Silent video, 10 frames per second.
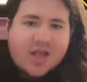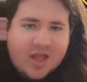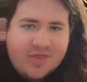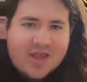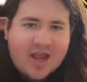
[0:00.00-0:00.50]

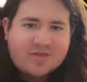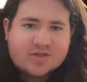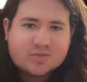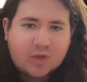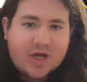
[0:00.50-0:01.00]
In the 8th
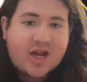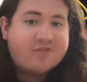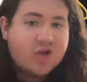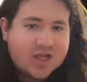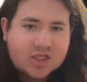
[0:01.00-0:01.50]
spot,
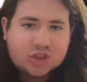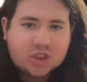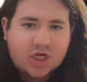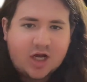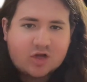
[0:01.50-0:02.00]
I've got the
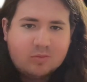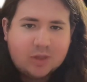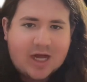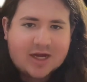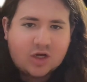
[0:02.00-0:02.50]
Chicago
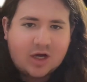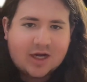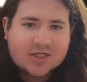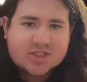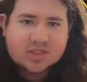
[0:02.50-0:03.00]

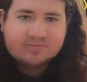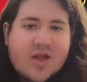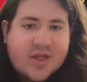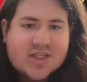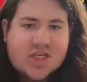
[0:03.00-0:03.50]
Blackhawks.
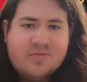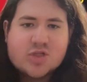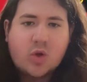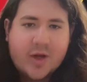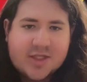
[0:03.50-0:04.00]
This
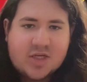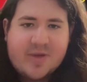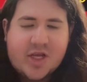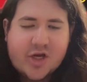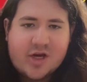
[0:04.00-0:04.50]
team's going to
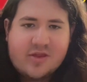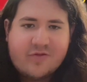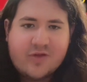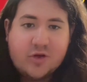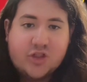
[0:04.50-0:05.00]
be good in the
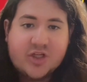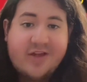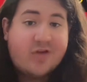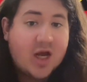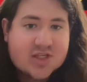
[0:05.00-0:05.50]
future.
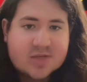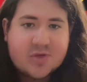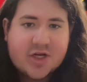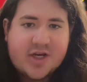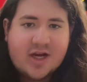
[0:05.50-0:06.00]
They've got some
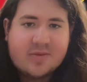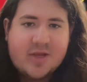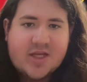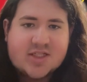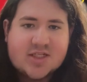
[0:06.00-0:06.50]
good young
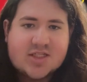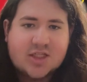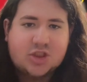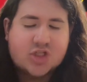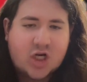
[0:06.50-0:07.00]
pieces
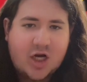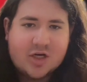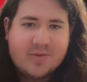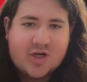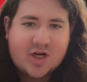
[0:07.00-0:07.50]
such as
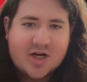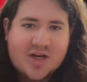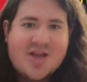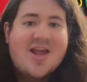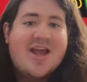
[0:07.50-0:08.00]
Connor
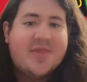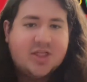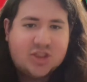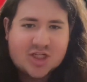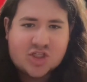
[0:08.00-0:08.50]
Bedard, and they
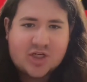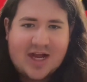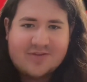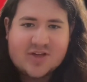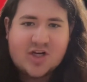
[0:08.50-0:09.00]
just
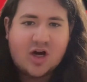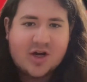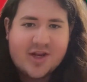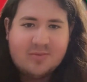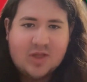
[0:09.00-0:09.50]
drafted
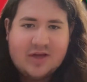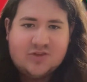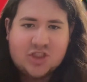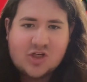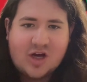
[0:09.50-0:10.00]
Artyom
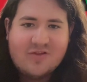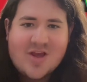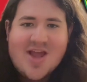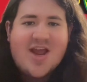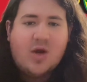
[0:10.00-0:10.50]
Levshunov.
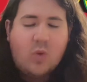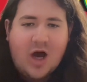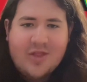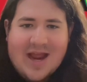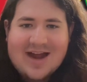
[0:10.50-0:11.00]
And
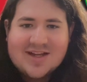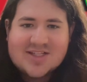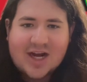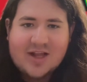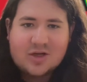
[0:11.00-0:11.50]
while they added
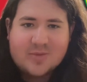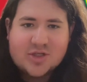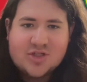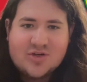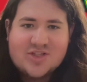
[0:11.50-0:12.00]
Tyler
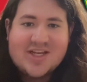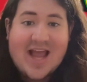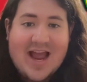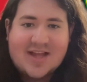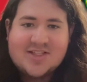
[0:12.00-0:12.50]

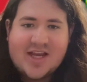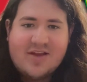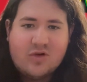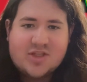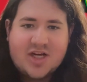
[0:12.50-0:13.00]
Bertuzzi and
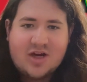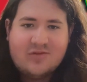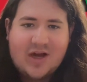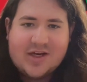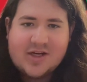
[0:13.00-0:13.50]
Teuvo
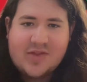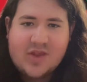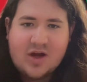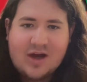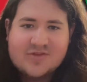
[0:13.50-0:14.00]
Teravainen in
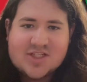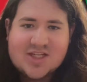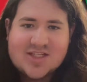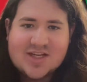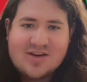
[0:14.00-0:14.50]
the
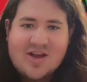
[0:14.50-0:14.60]
offseason,